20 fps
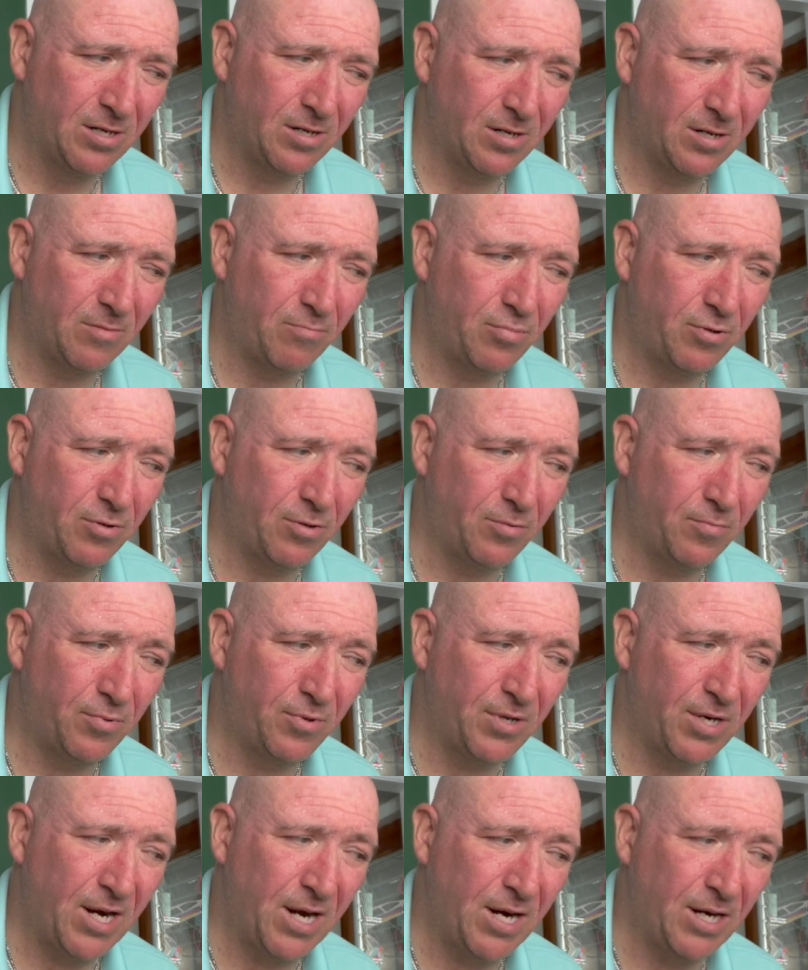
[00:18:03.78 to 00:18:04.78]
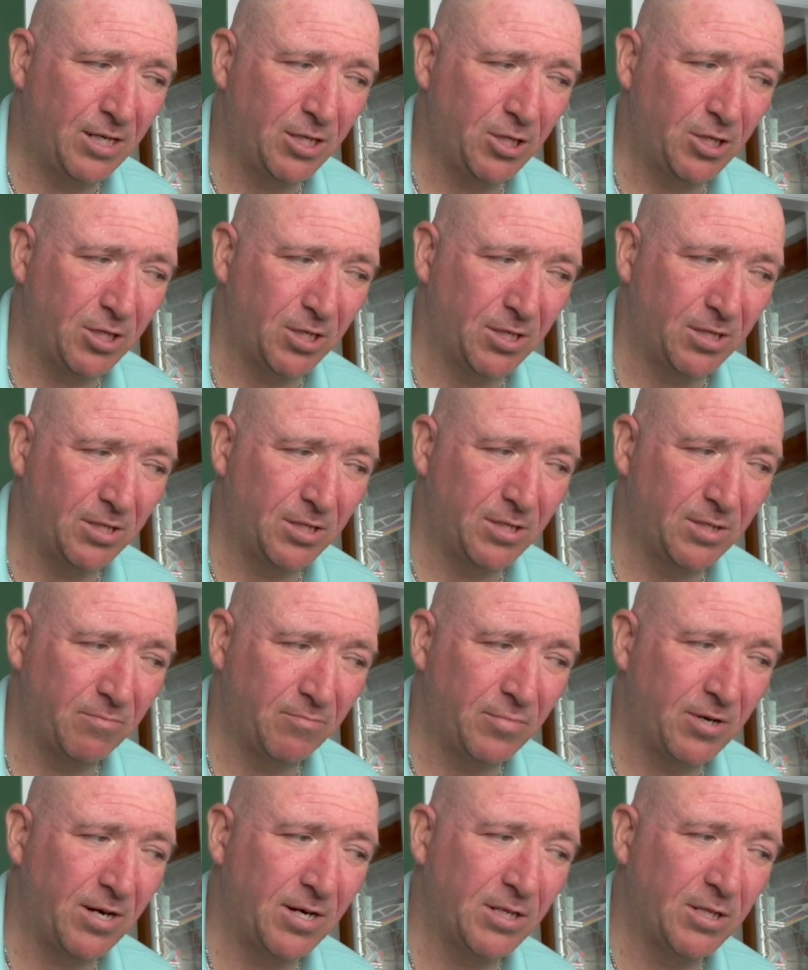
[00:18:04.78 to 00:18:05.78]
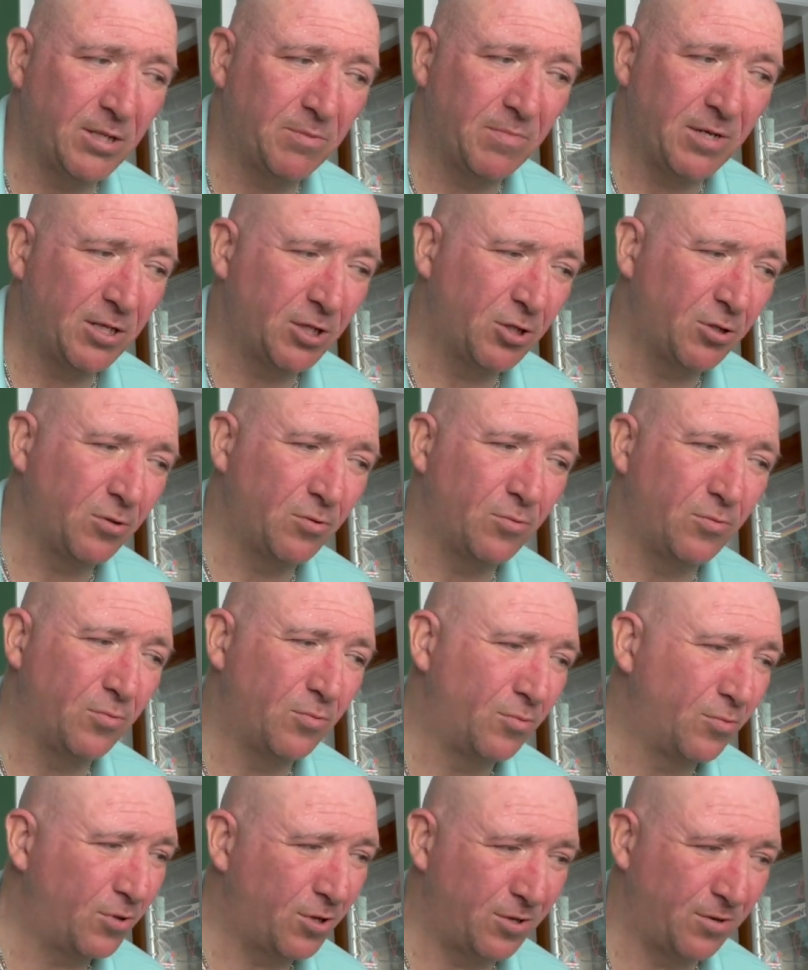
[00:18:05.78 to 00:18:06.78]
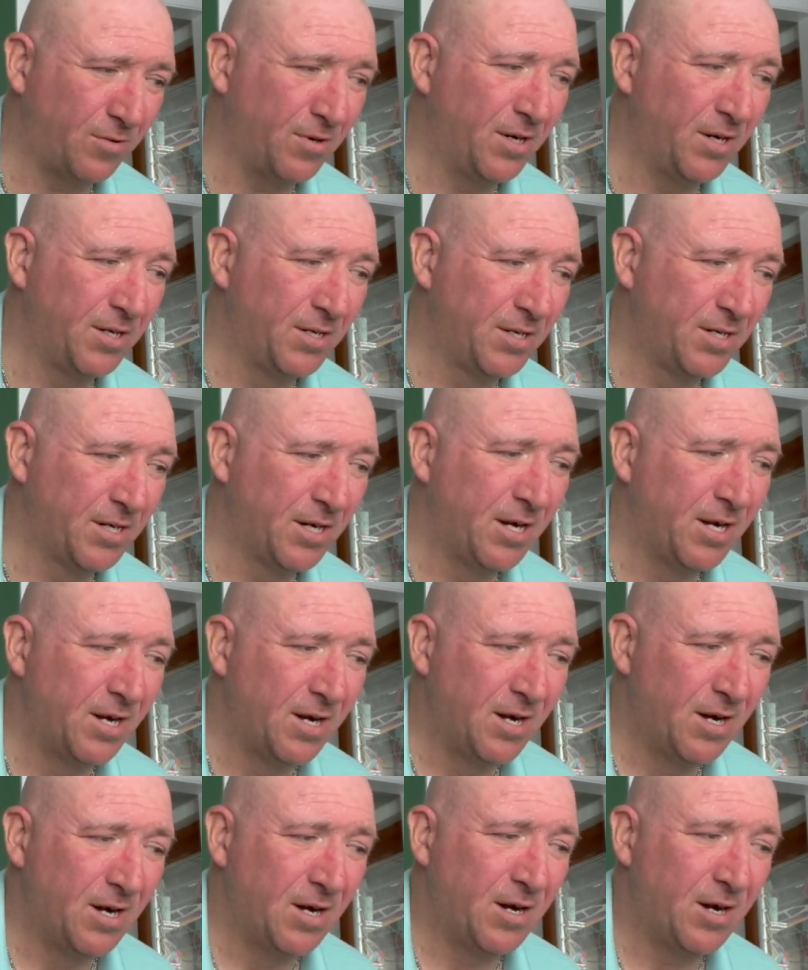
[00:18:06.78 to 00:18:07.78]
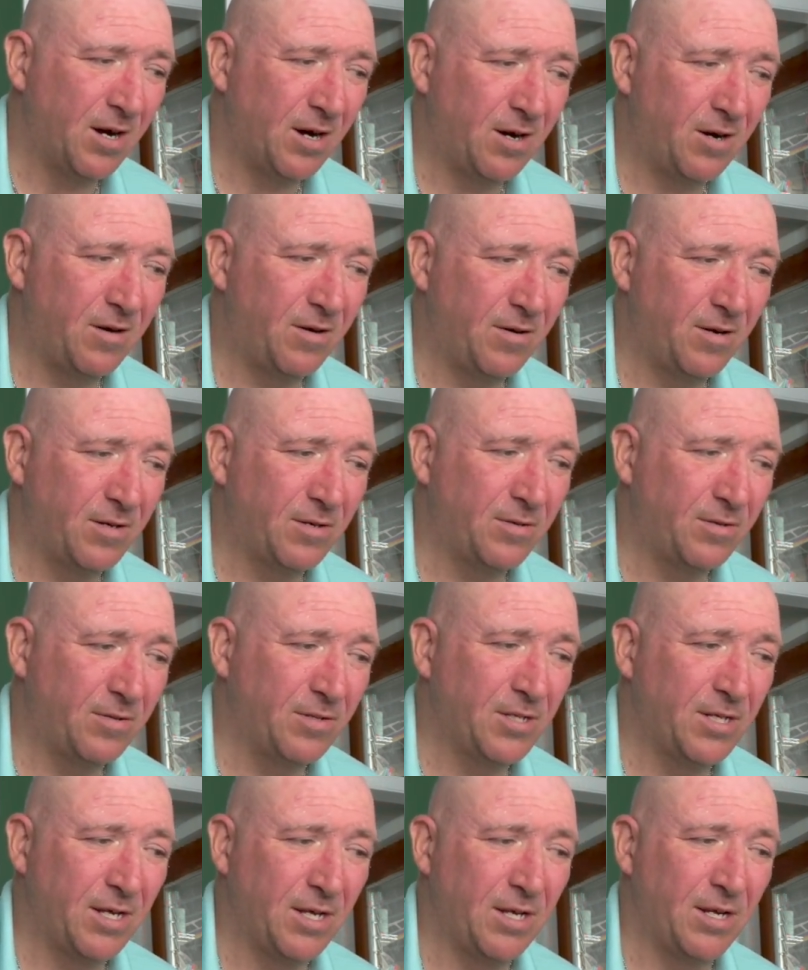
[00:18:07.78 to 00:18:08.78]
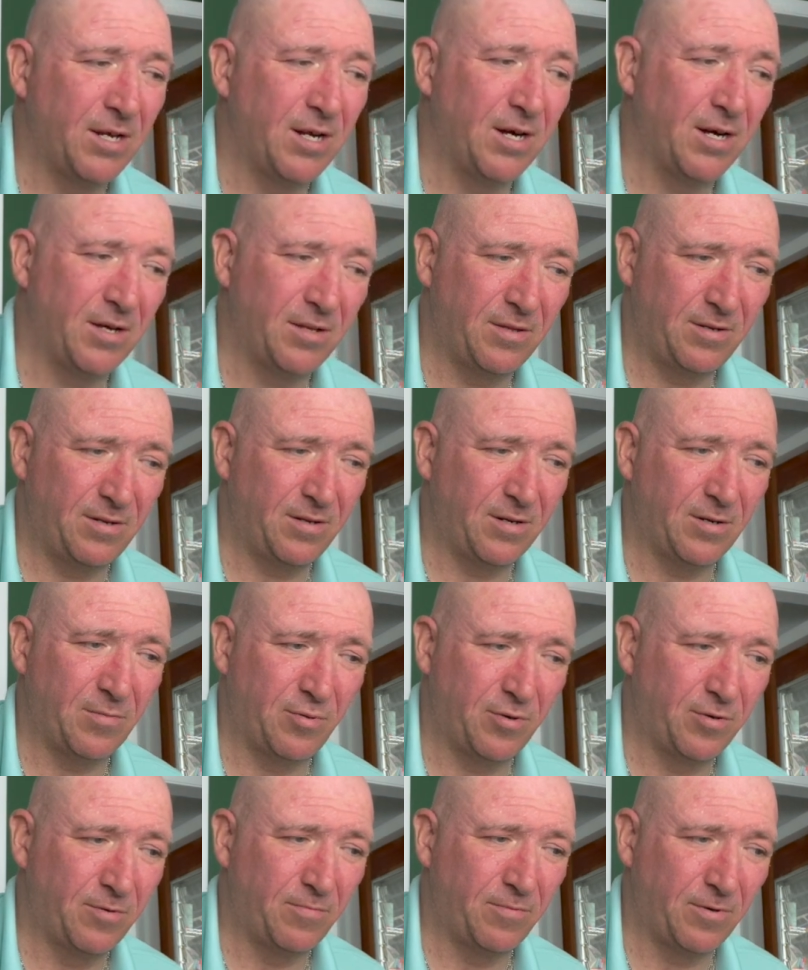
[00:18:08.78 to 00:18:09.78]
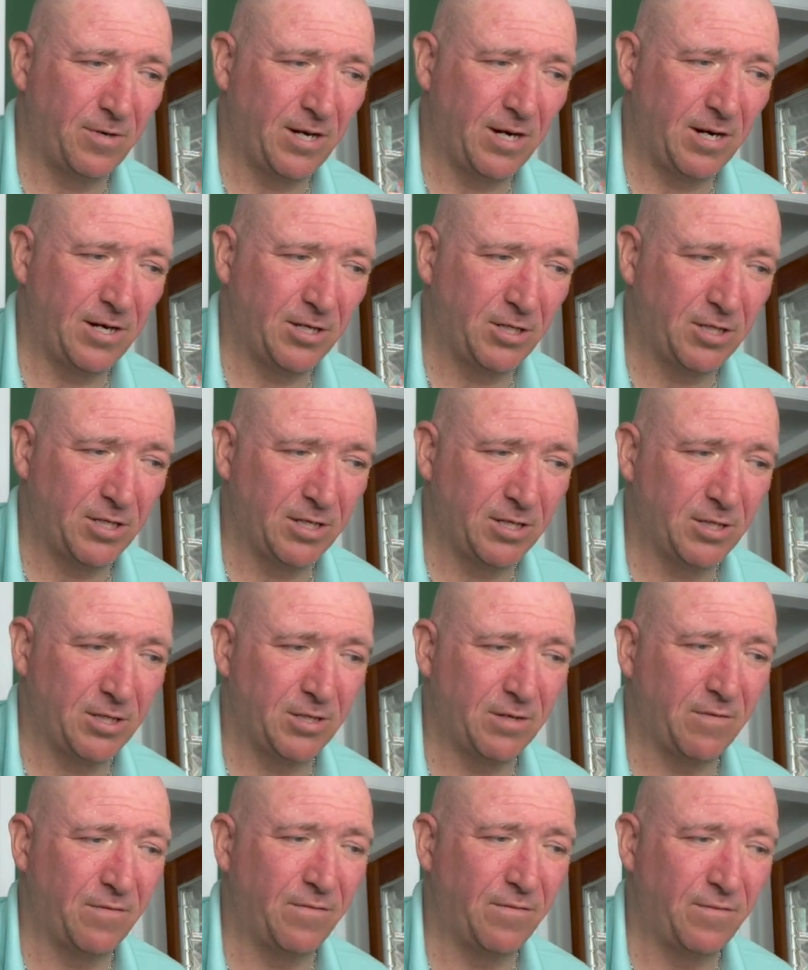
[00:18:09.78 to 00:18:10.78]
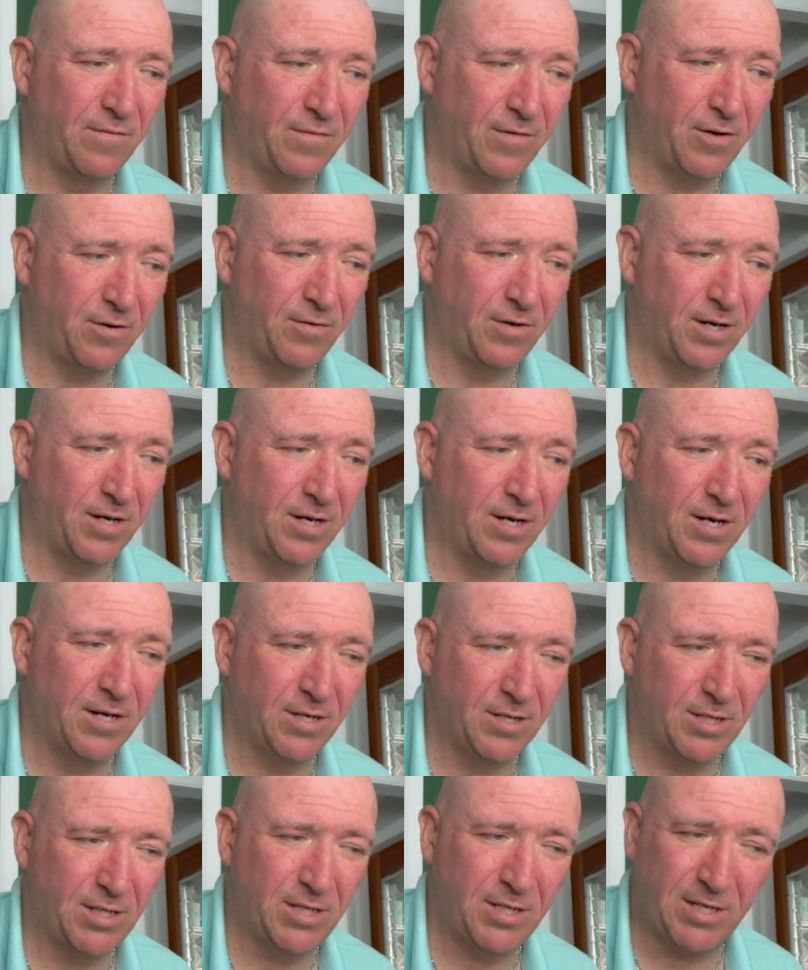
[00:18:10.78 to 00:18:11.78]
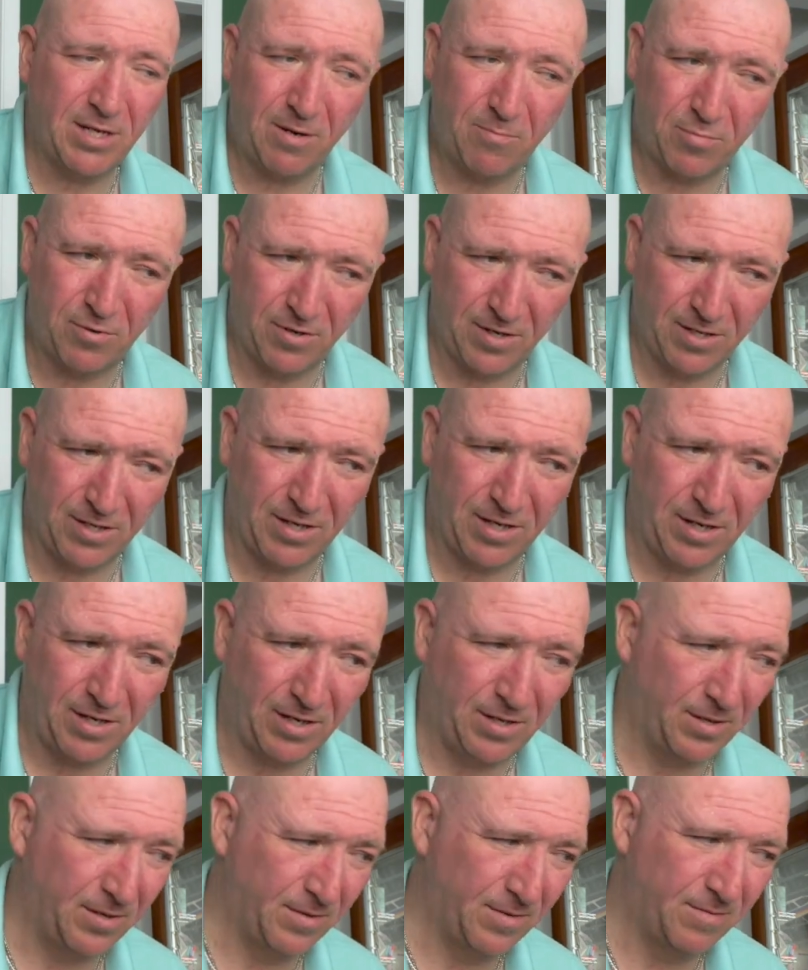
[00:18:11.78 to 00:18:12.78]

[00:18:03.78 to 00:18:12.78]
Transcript: appropriations by special warrant, articles, and other appropriations voted separately?